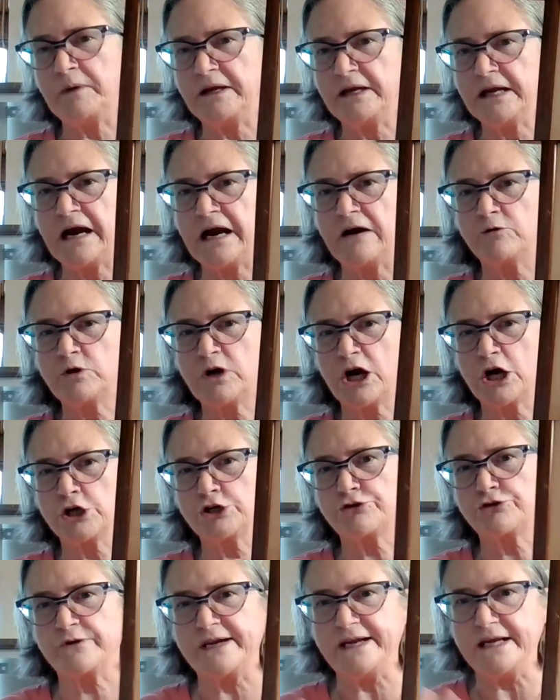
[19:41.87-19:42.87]
I mean, how
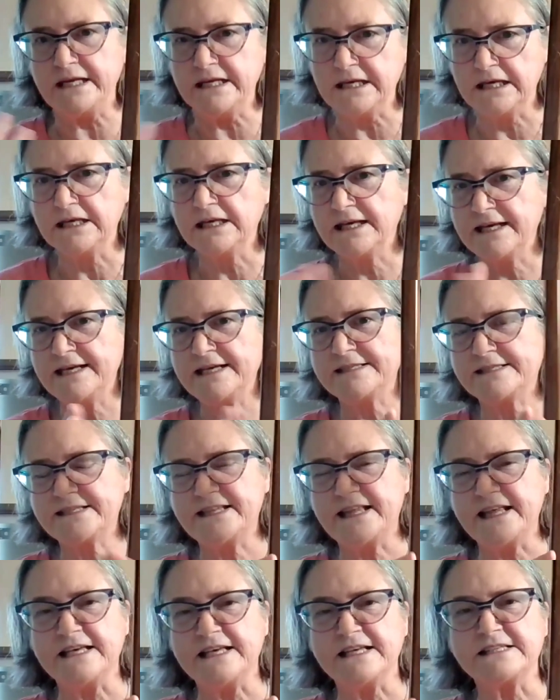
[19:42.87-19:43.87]
country
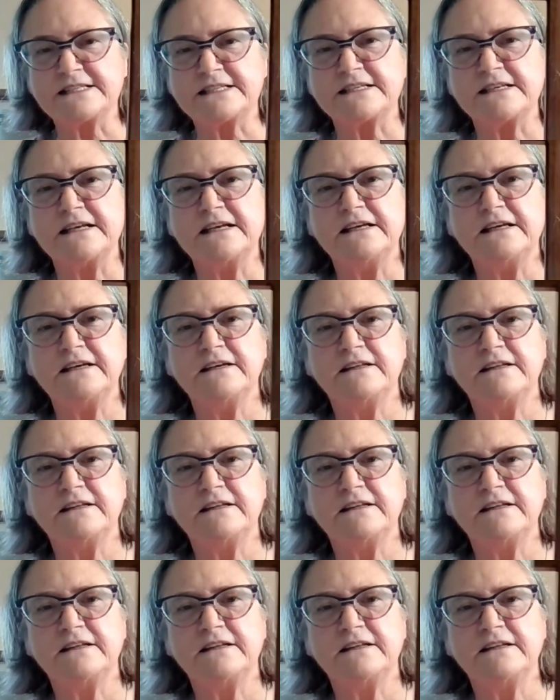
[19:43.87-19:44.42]
is this?